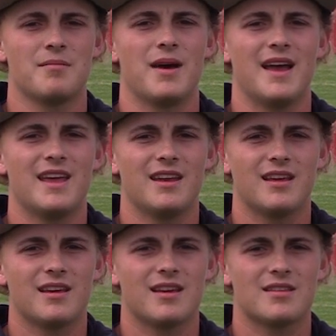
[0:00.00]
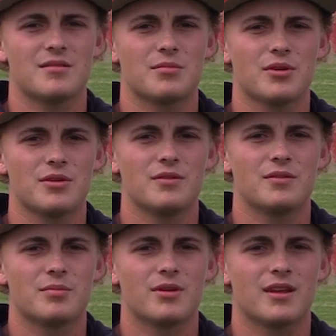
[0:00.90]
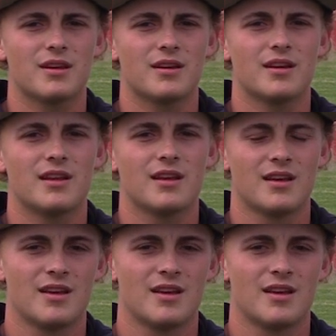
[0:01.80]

My hitting has improved pretty good.